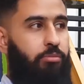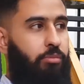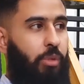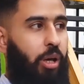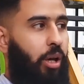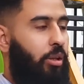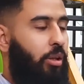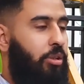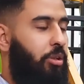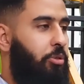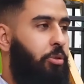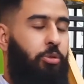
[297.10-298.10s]
I had
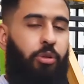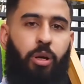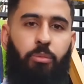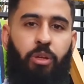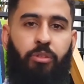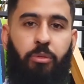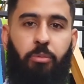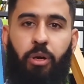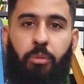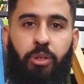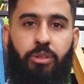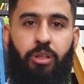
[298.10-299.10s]
nothing to do, I'm living by
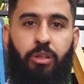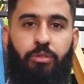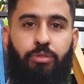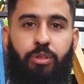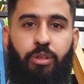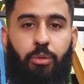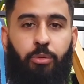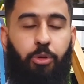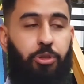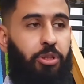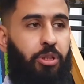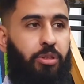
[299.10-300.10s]
myself,
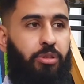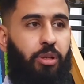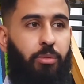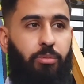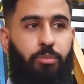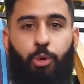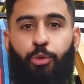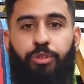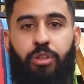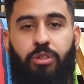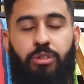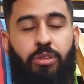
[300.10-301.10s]
watching some
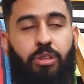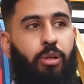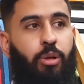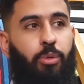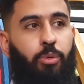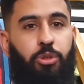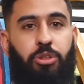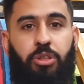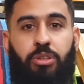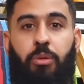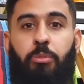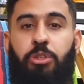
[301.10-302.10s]
movies, watching
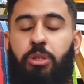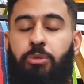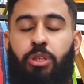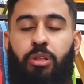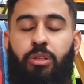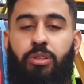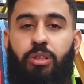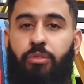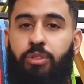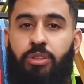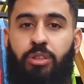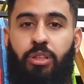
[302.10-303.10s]
some Egyptian
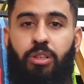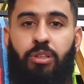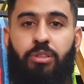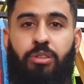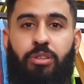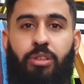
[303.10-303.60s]
TV series,